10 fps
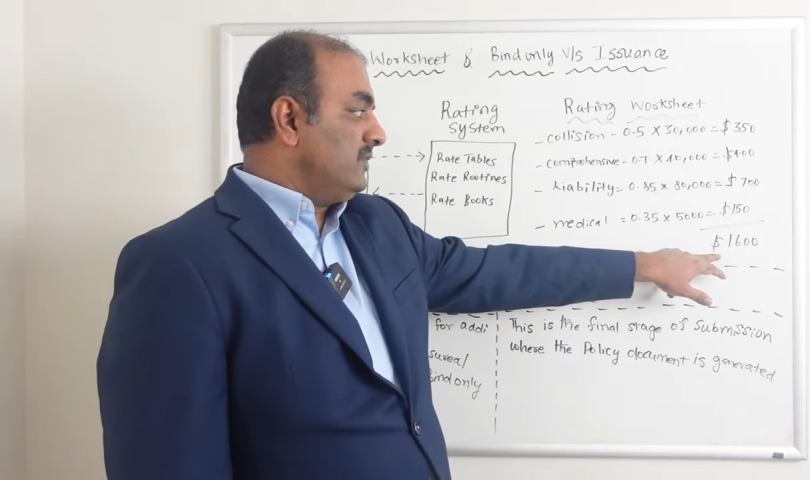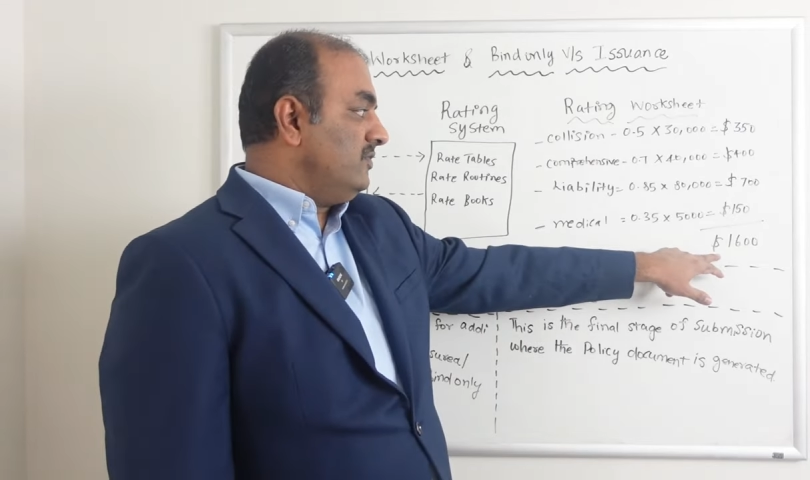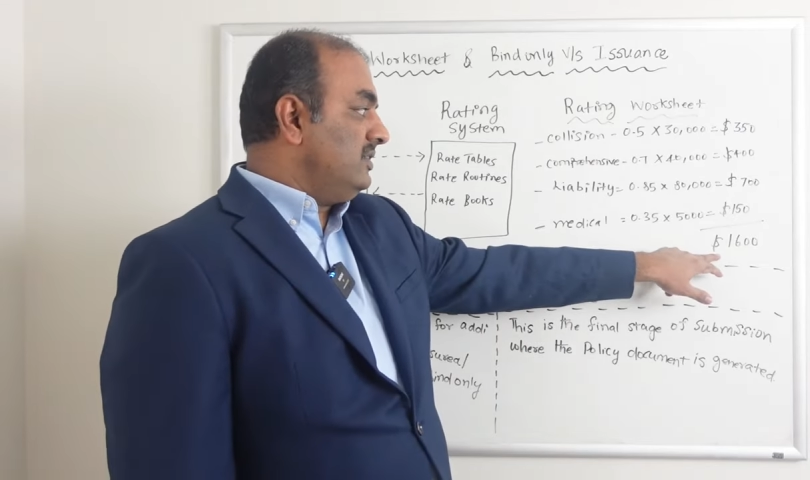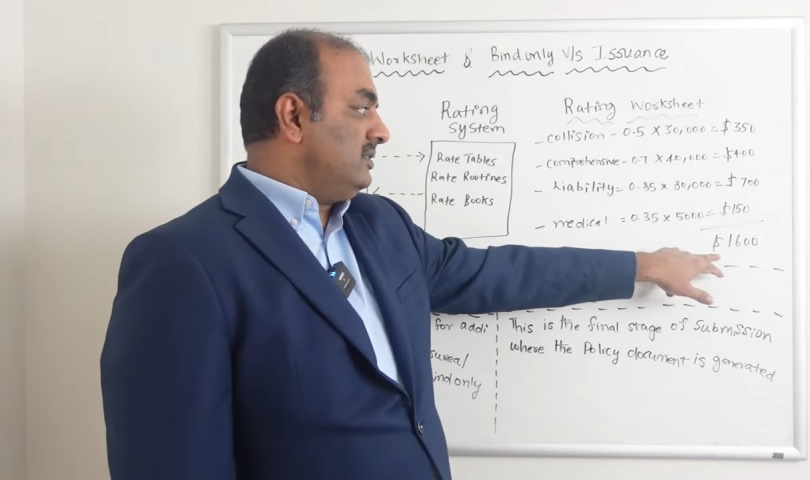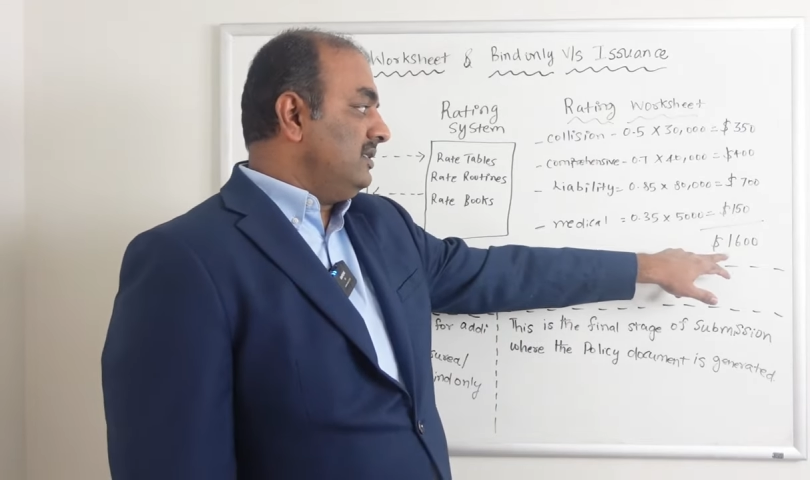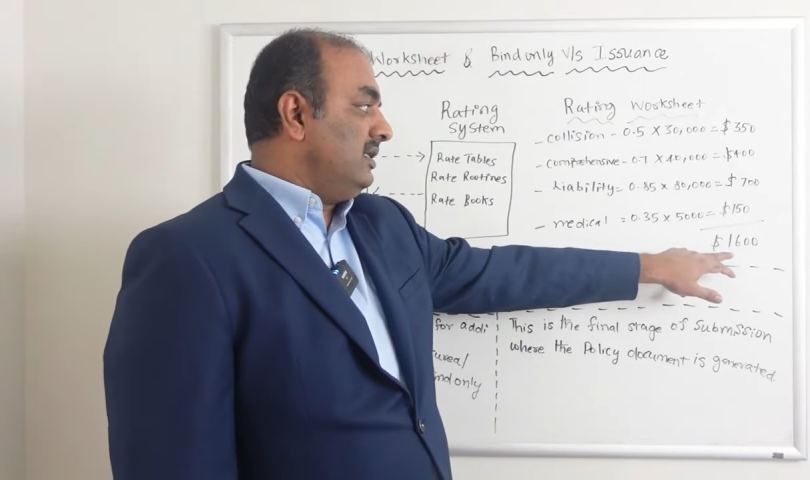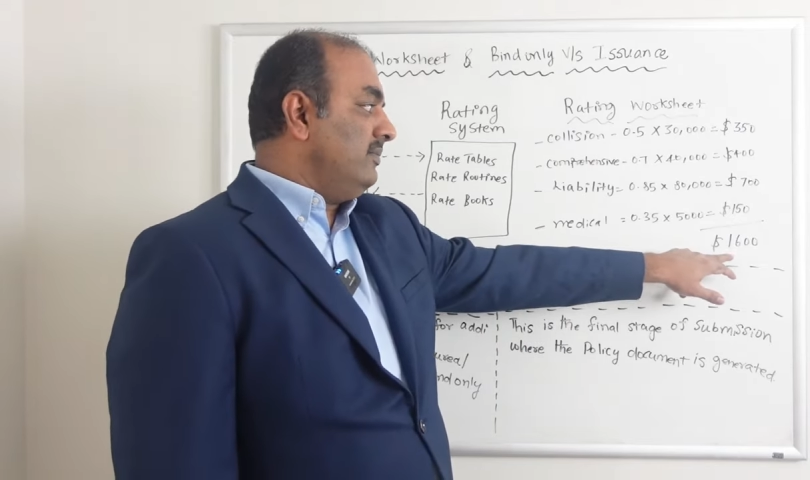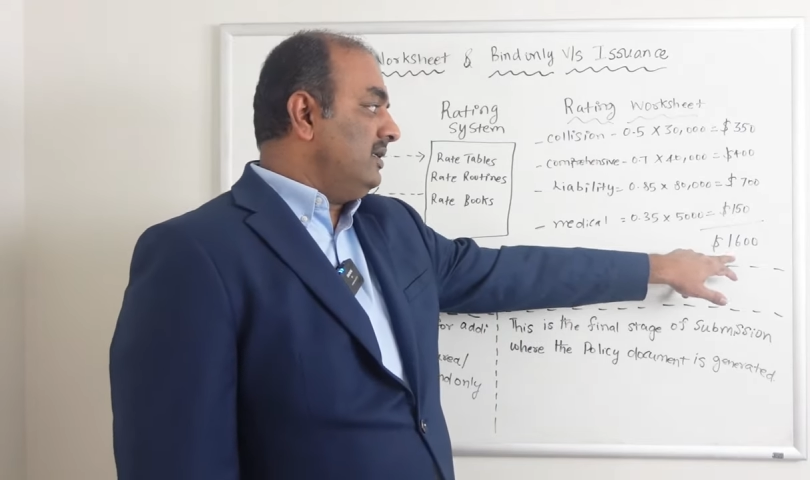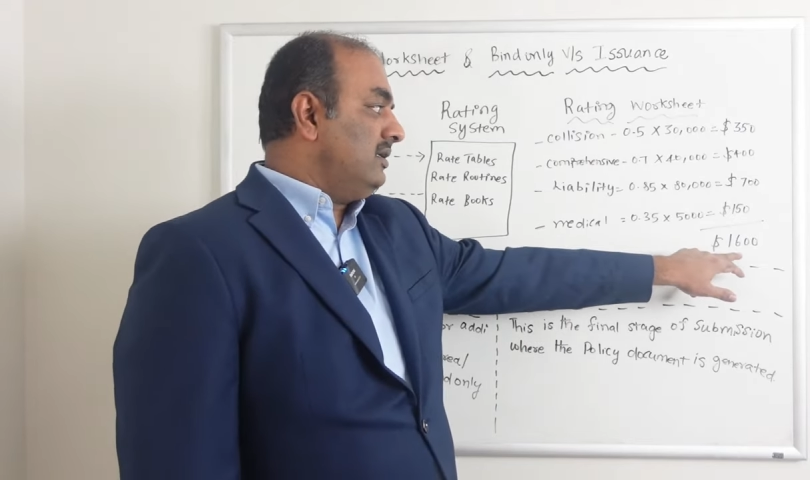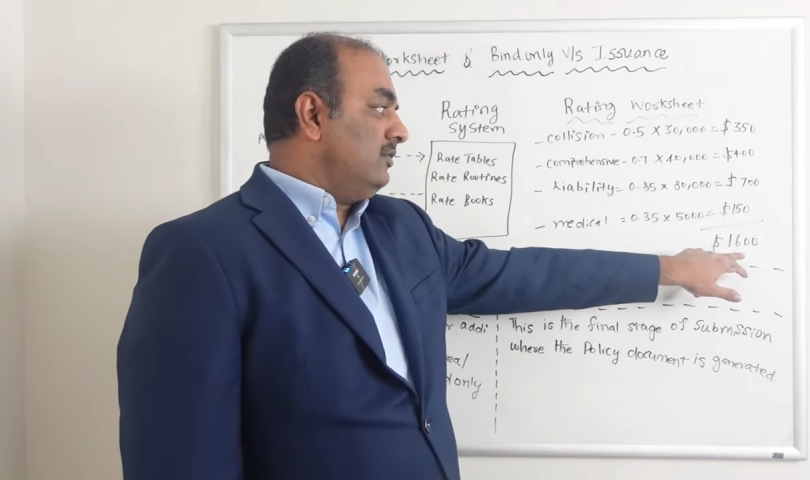which is
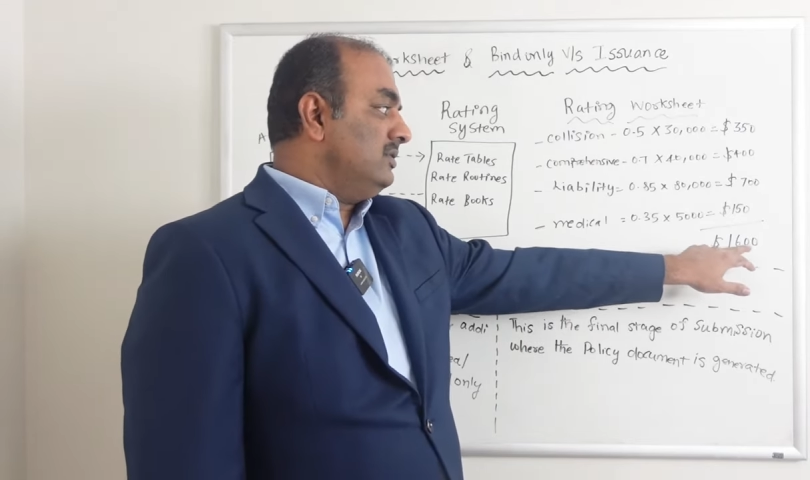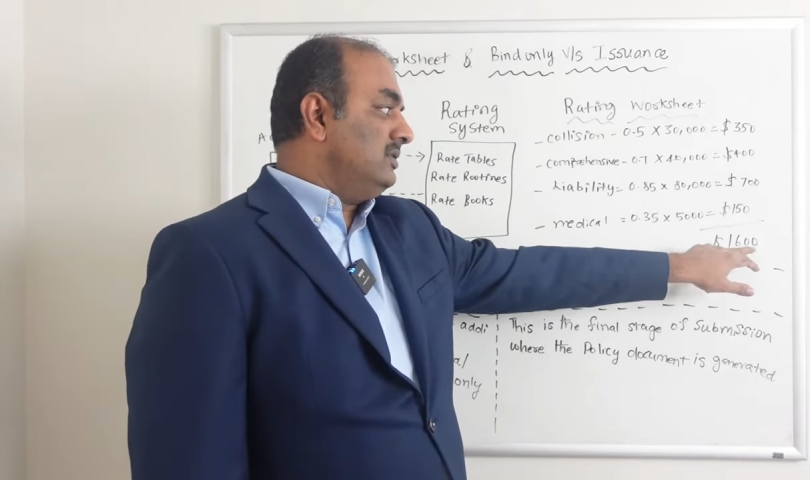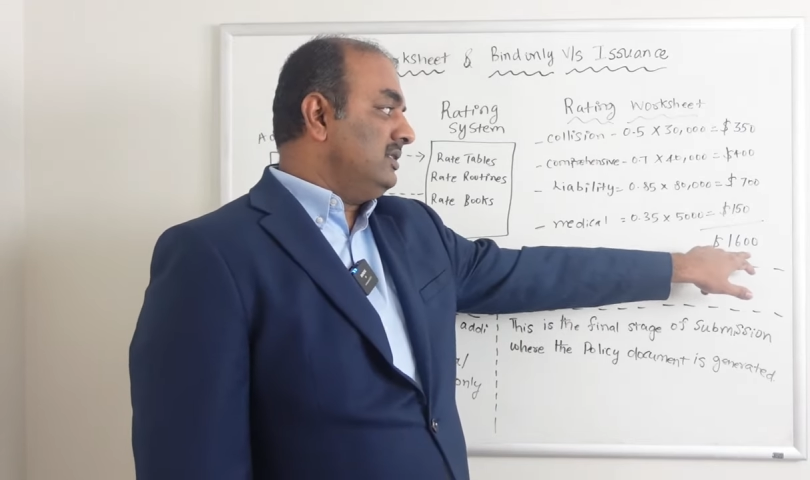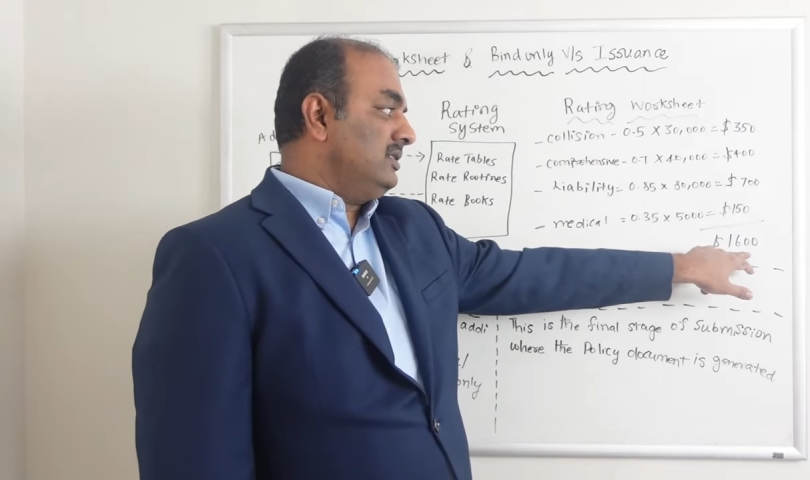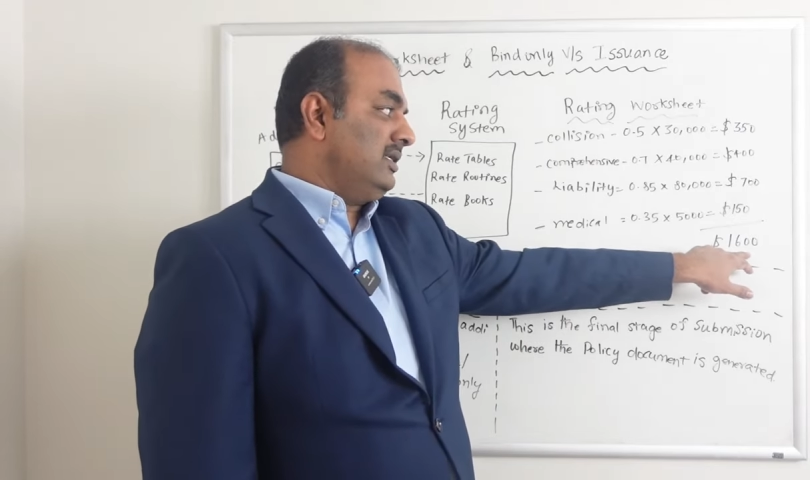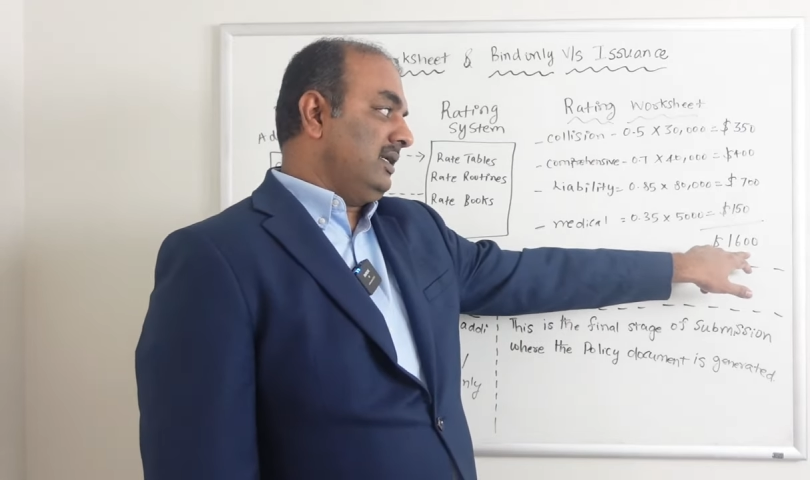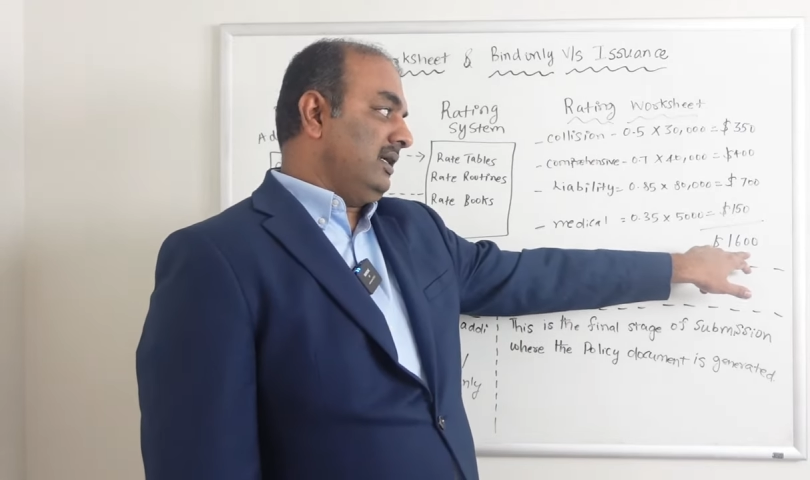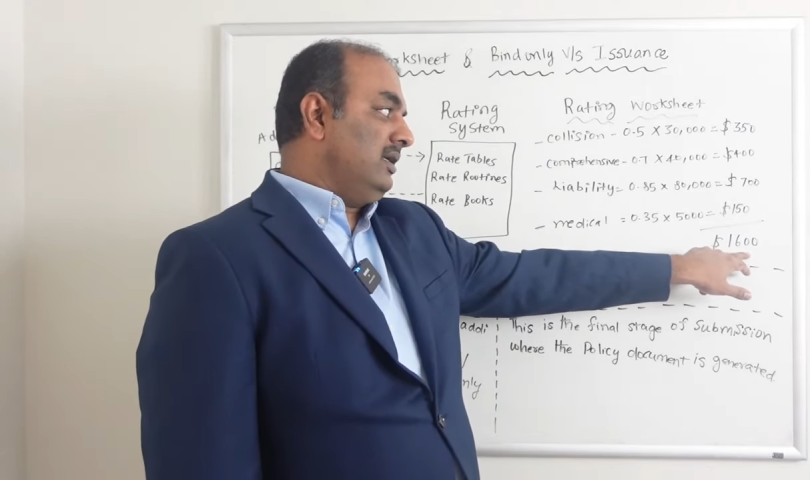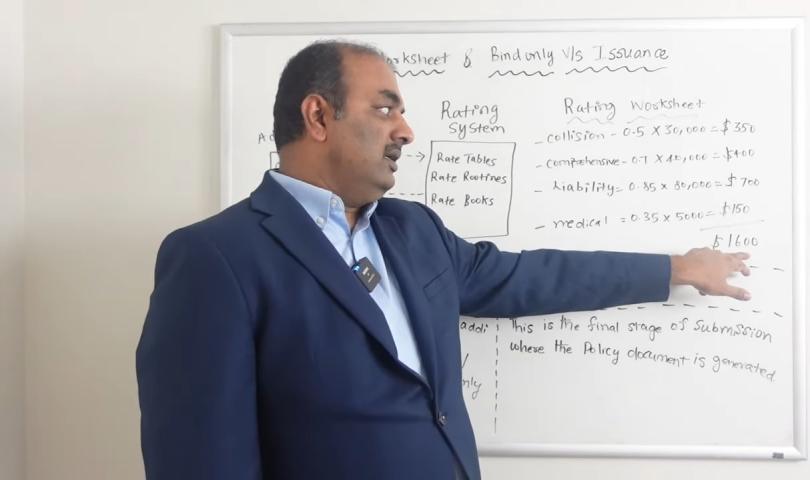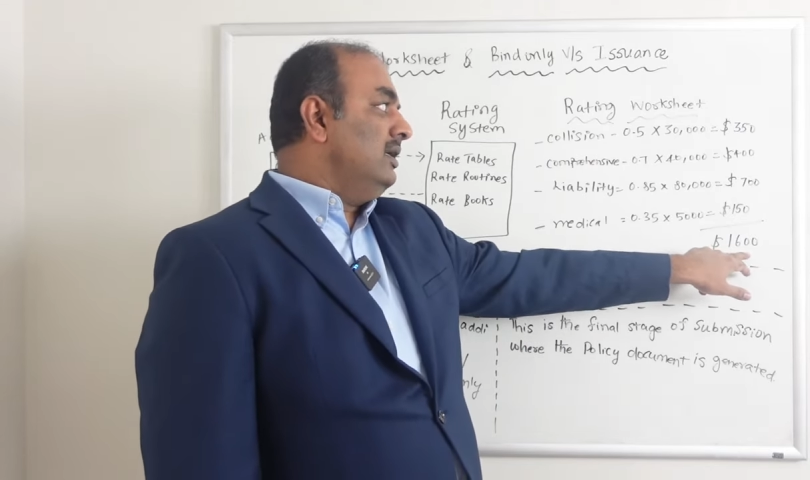nothing but 1,600.